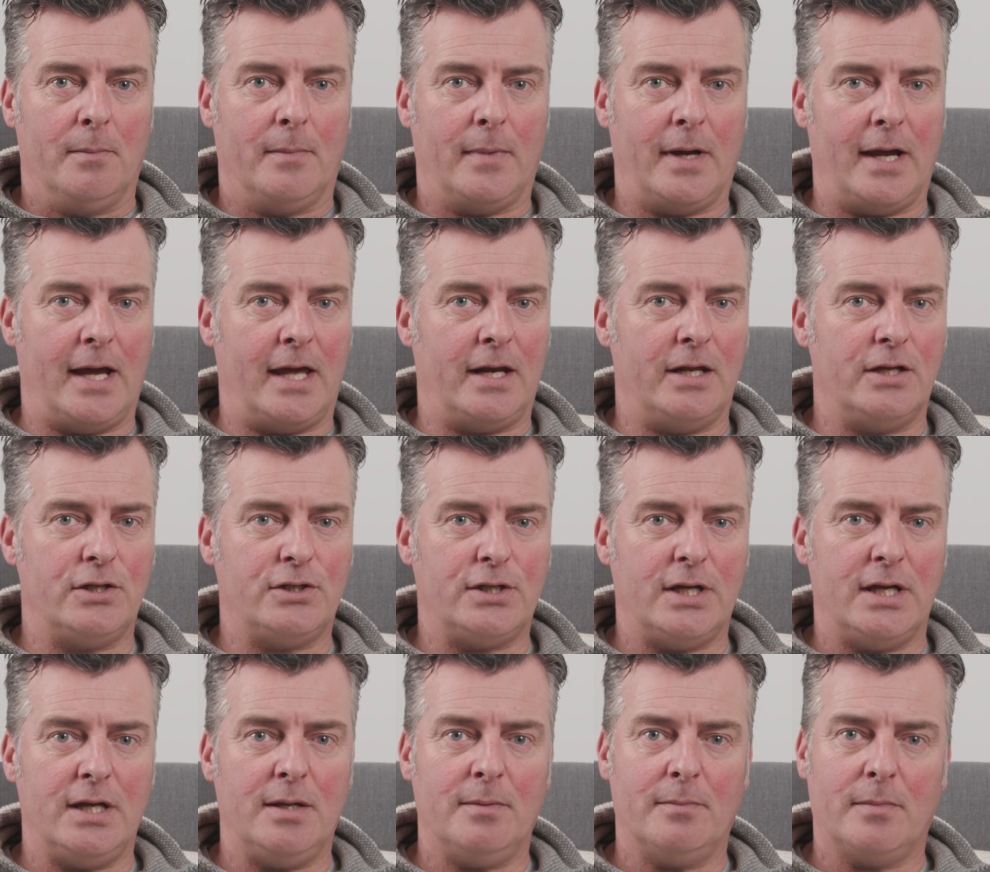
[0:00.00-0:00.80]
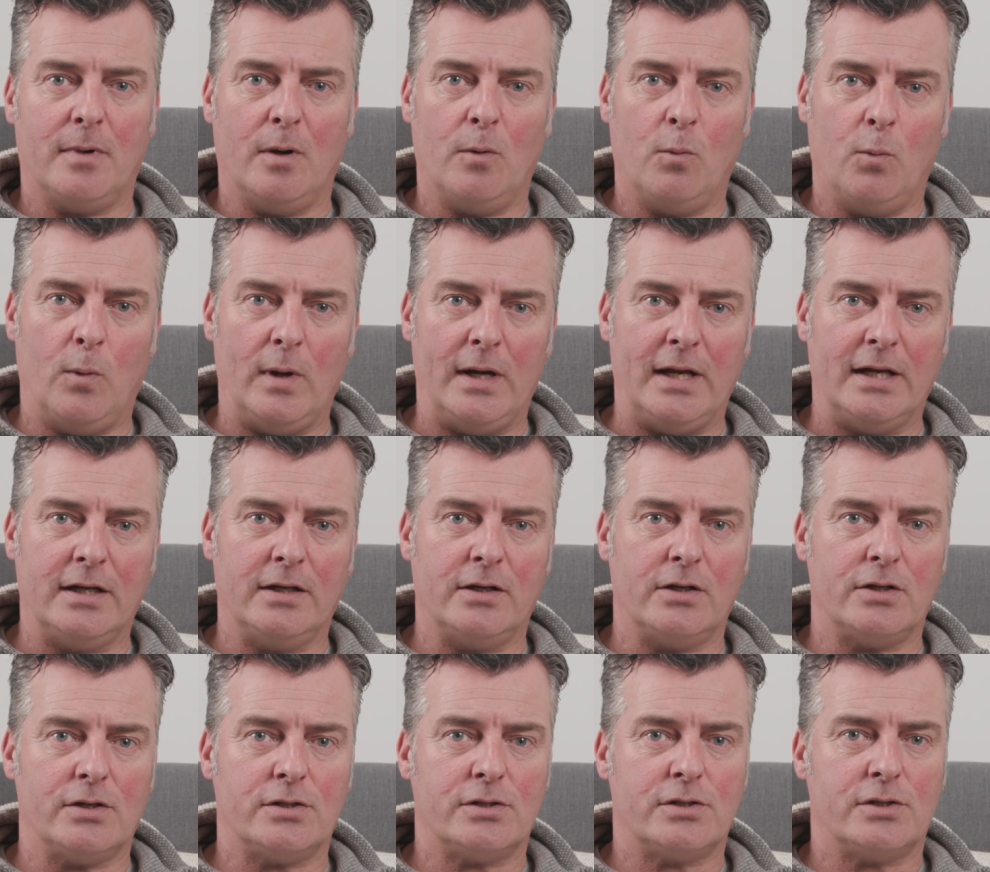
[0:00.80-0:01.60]
my energy, my
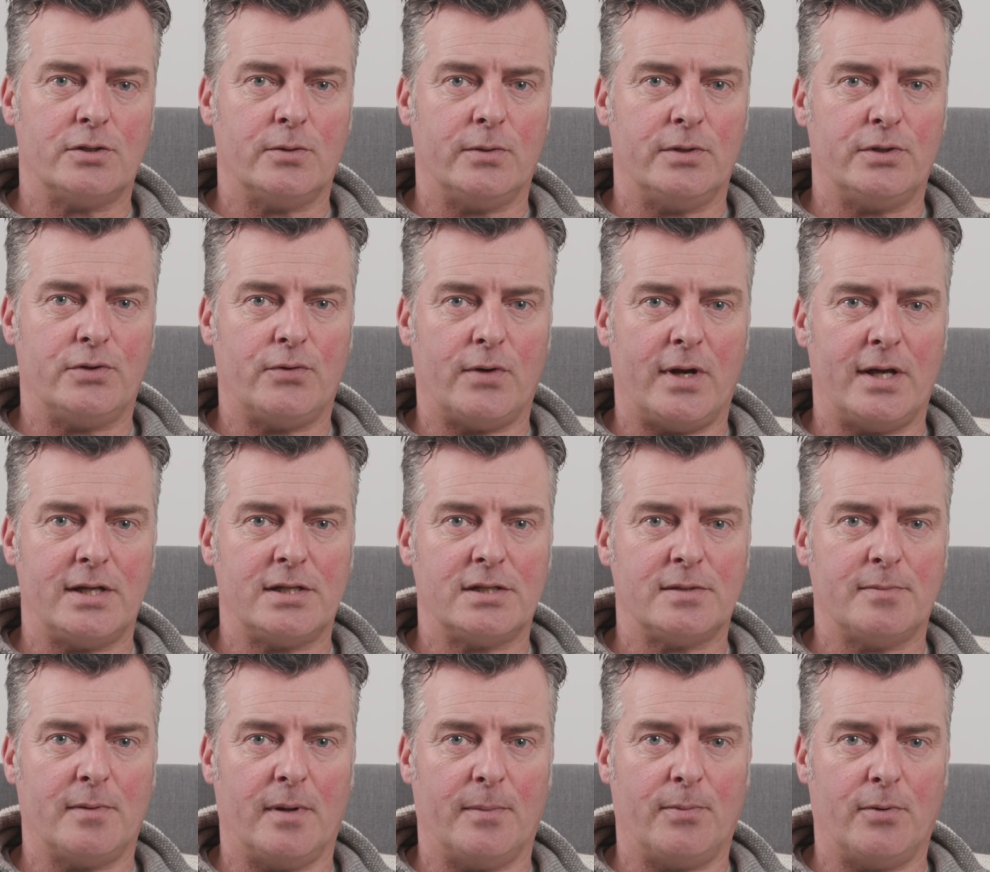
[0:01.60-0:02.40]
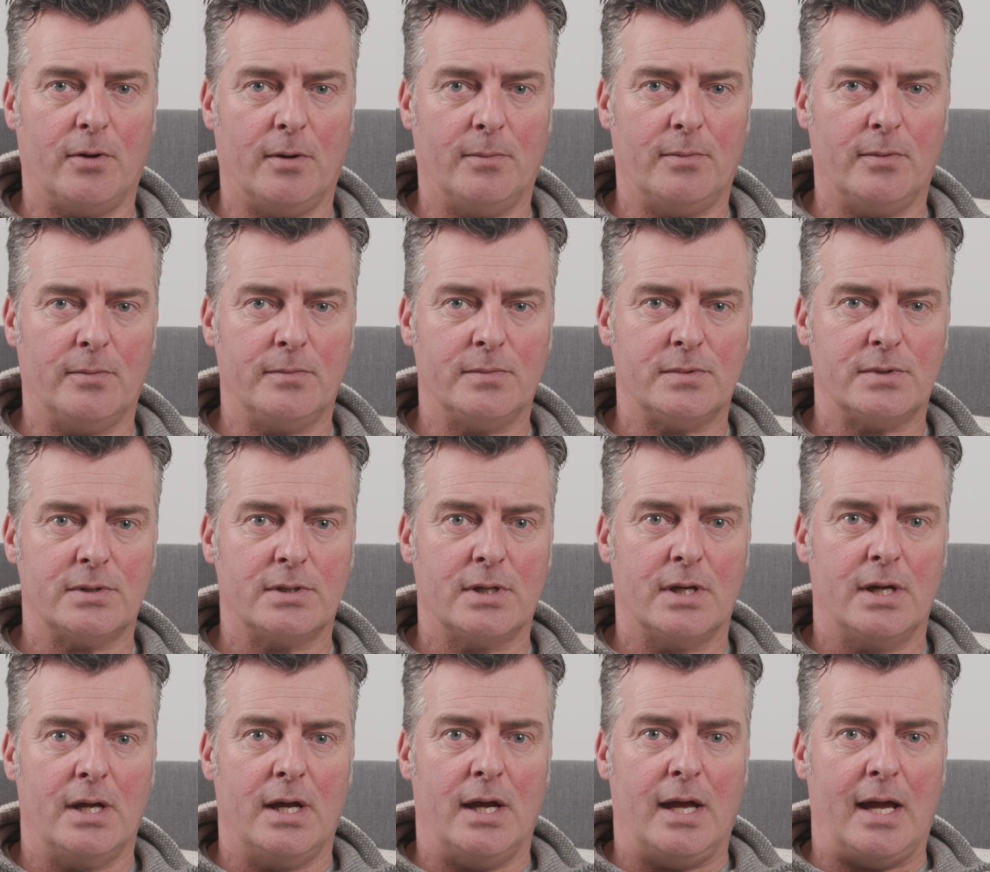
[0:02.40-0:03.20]
willingness to address my problems,
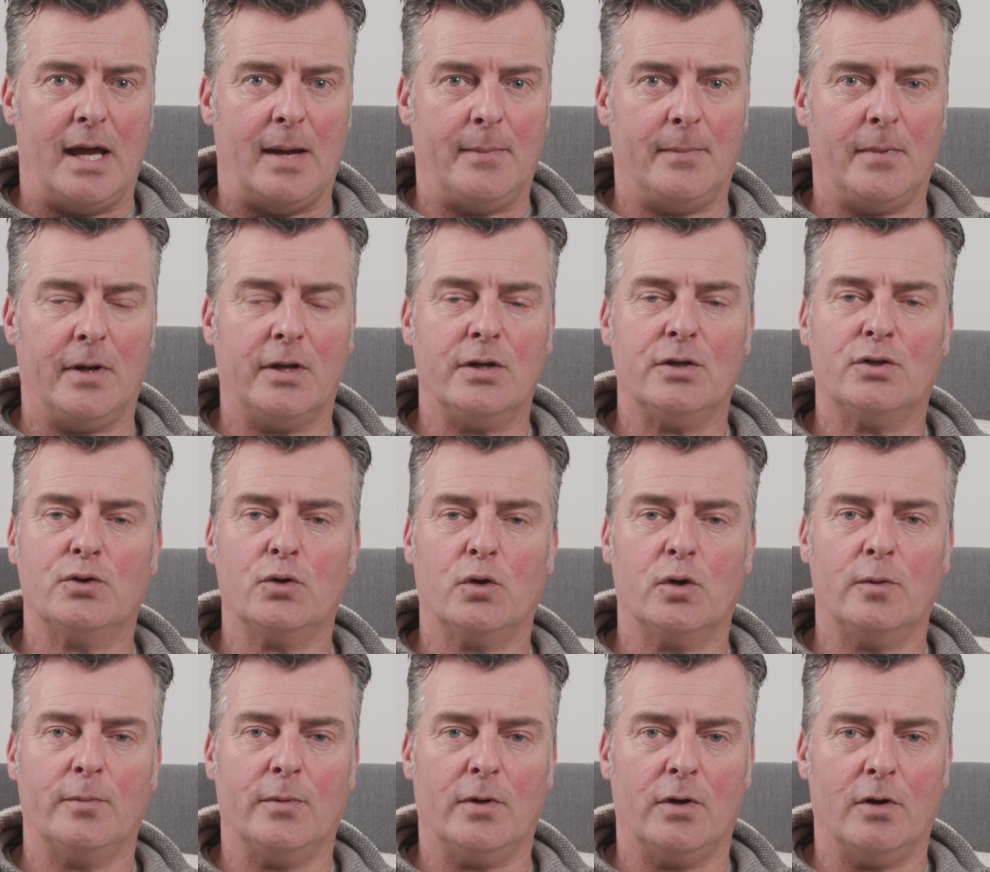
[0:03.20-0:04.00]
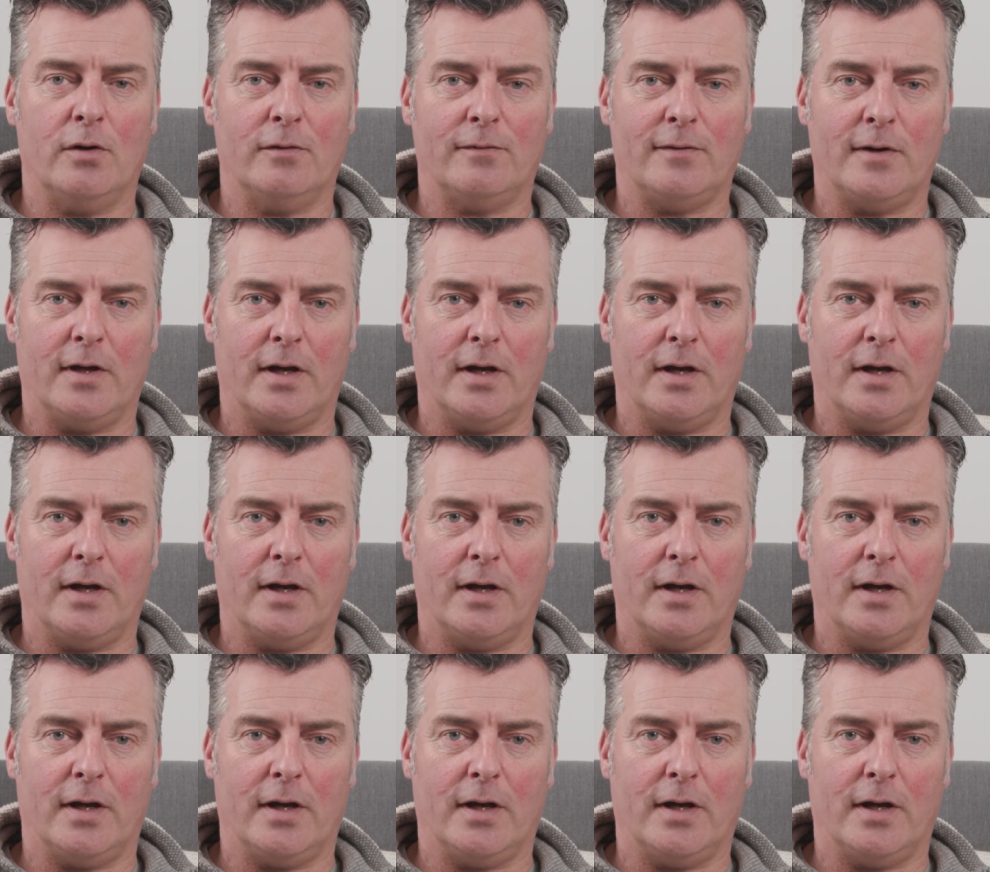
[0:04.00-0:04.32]
and my enjoyment of